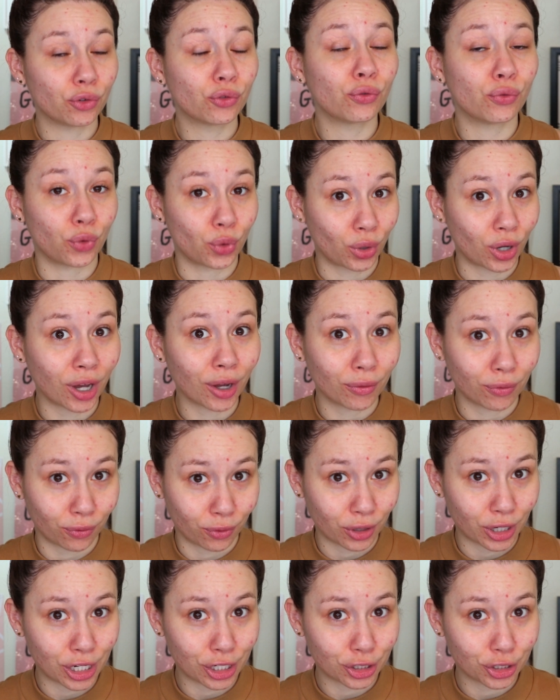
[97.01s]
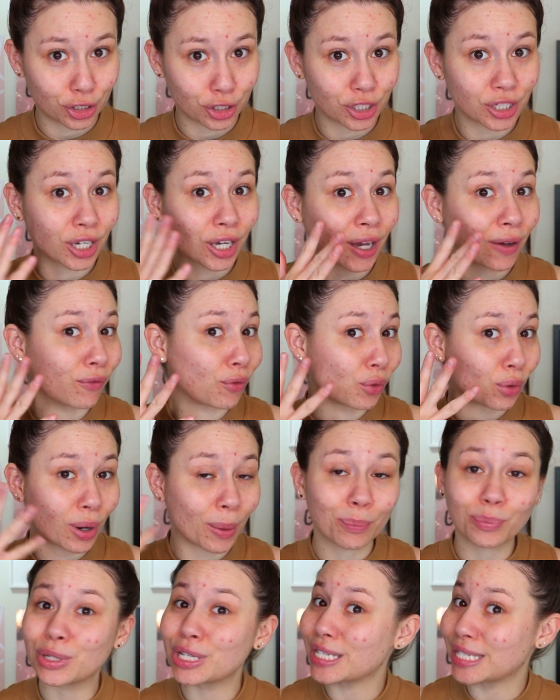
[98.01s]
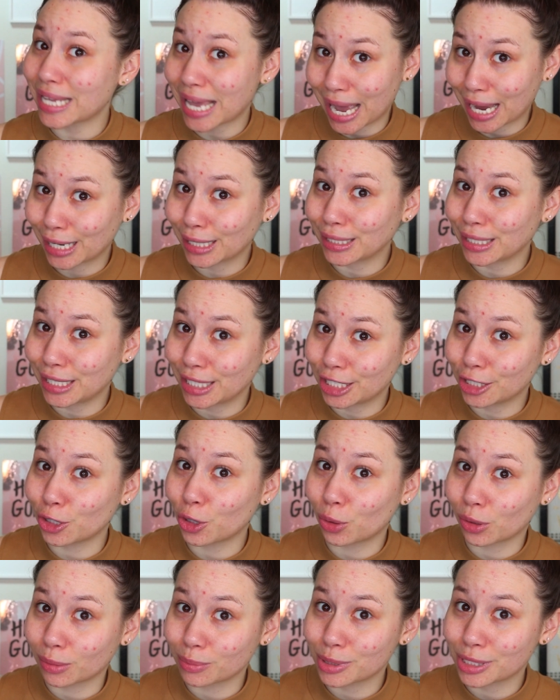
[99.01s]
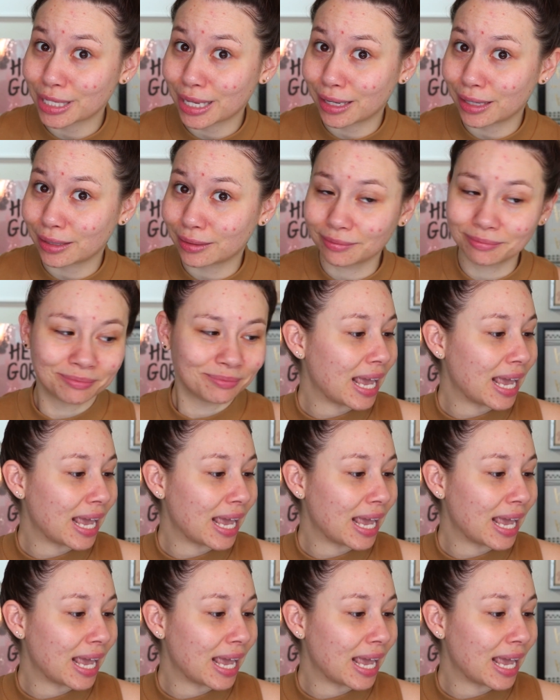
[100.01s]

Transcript: full coverage to cover up this acne, you know what I'm saying?